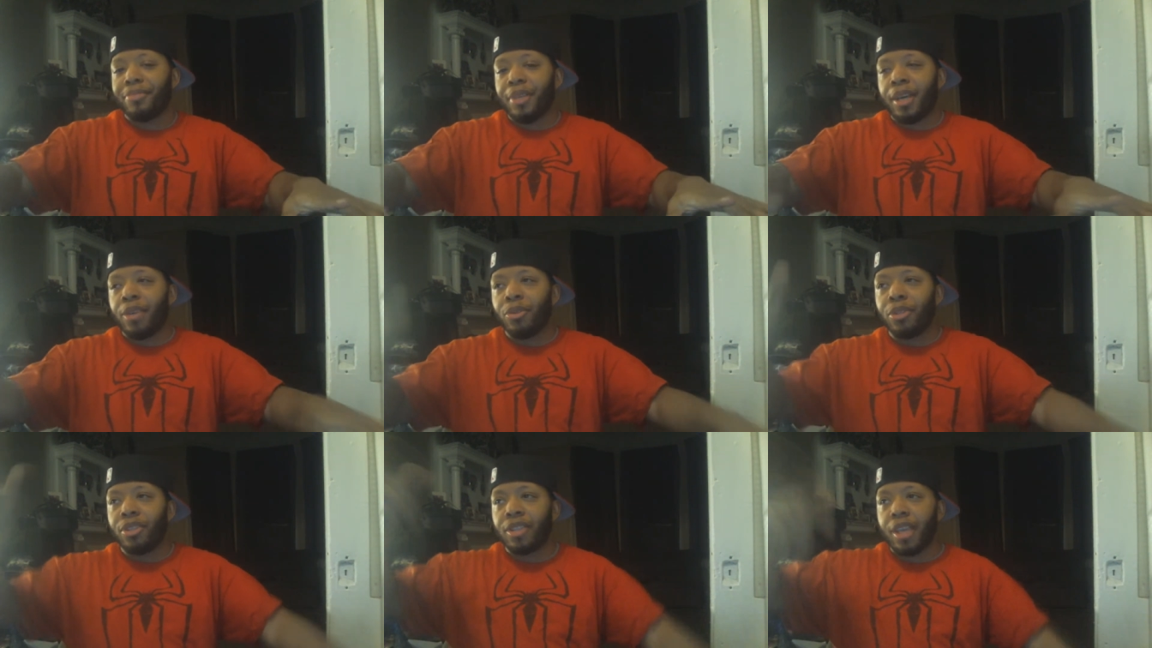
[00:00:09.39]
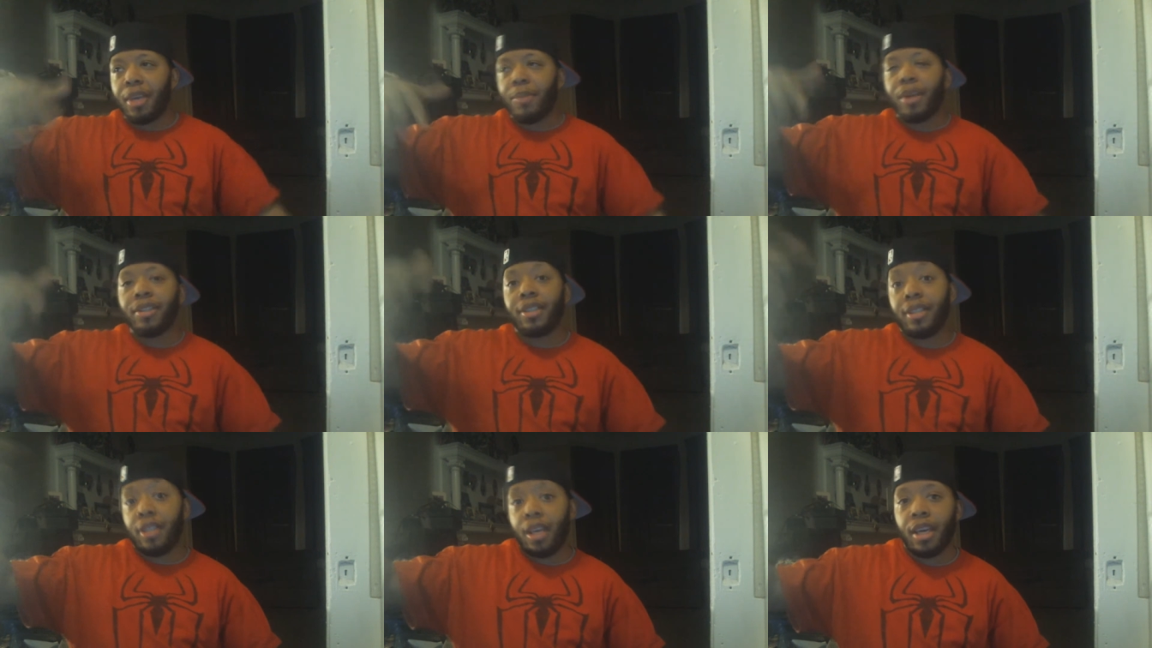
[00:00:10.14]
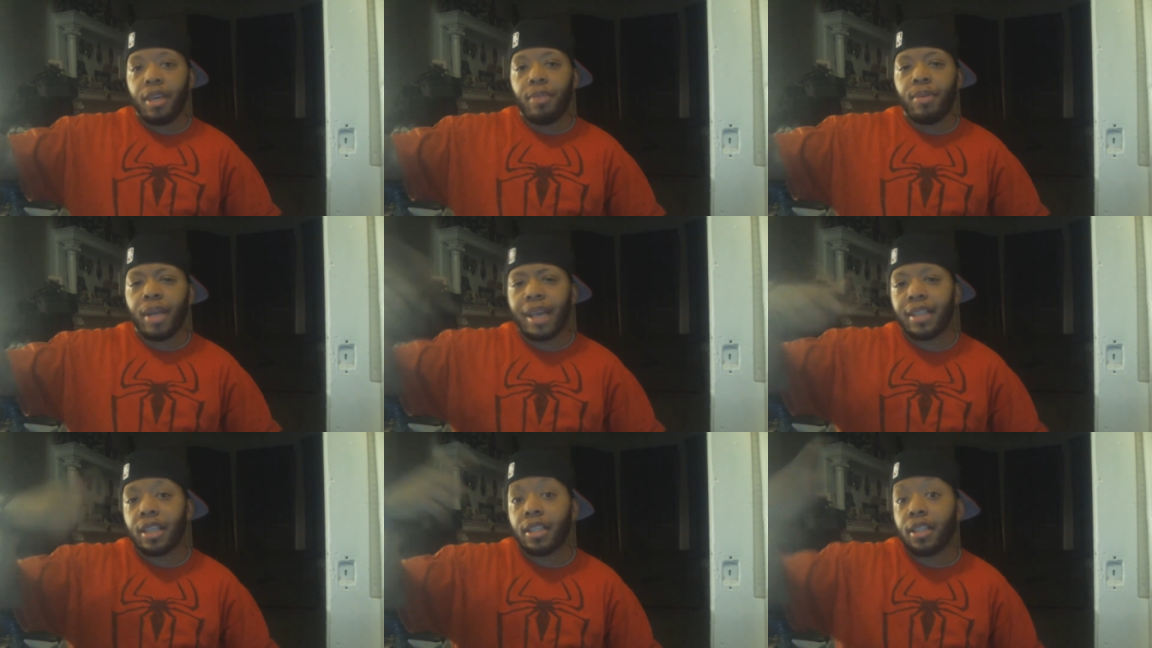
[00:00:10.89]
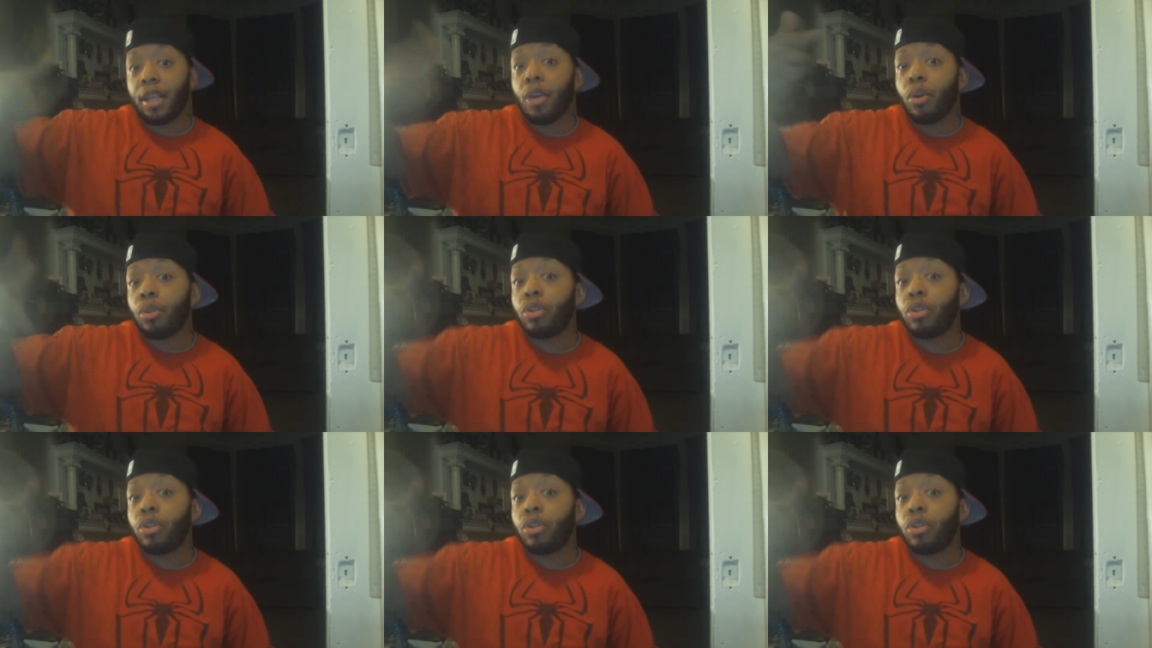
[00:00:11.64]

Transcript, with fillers: I know this came out today, but as I said on